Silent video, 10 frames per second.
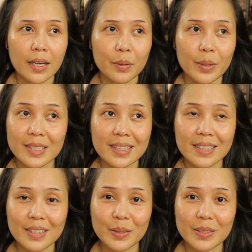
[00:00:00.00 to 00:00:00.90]
It
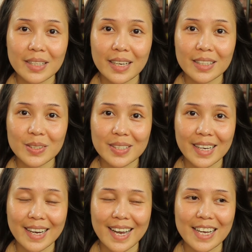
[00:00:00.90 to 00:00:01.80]
wasn't a good day
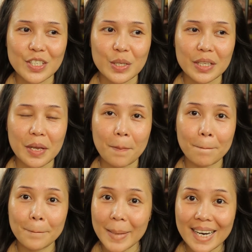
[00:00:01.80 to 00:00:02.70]
today actually,
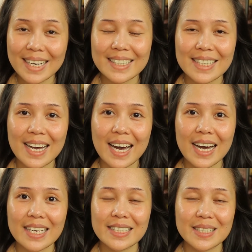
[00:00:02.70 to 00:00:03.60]
but
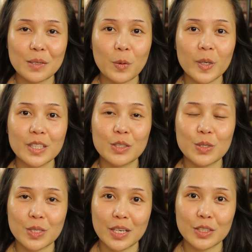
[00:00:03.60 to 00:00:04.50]
I still wanted to
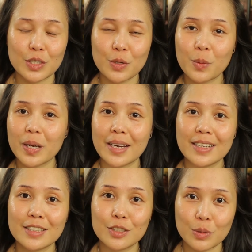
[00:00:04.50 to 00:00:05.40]
share to you what
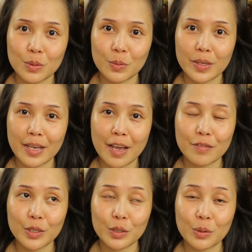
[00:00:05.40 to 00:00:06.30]
I do
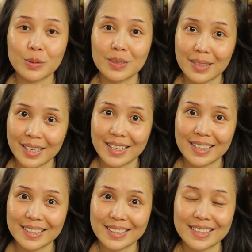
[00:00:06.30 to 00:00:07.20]
whenever those
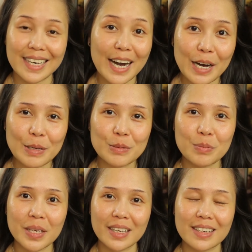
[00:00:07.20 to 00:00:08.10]
days come,
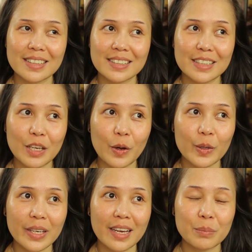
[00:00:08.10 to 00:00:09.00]
because you know,
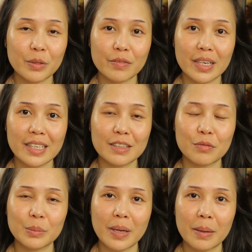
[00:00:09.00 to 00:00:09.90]
you can't prevent it
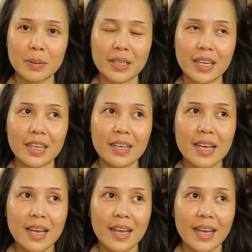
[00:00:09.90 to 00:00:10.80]
from happening.
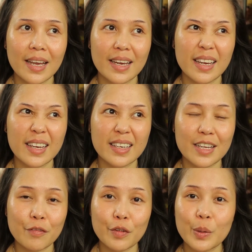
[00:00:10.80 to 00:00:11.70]
And
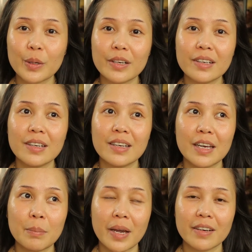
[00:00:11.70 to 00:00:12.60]
if you're
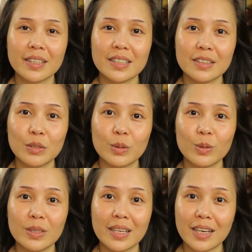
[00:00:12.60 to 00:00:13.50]
a parent,
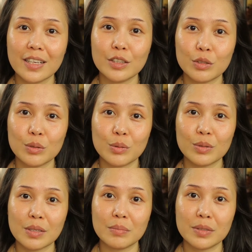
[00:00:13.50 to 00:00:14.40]
you need to do
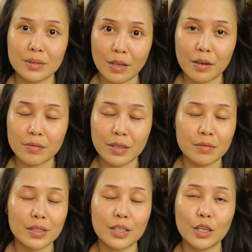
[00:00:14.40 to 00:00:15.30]
some stuff
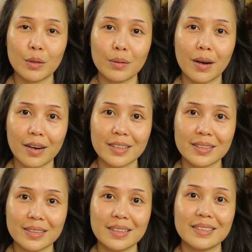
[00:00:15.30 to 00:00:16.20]
even you are
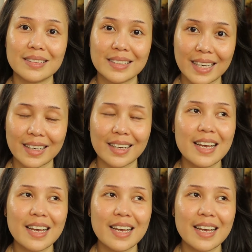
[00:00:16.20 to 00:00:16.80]
still sick.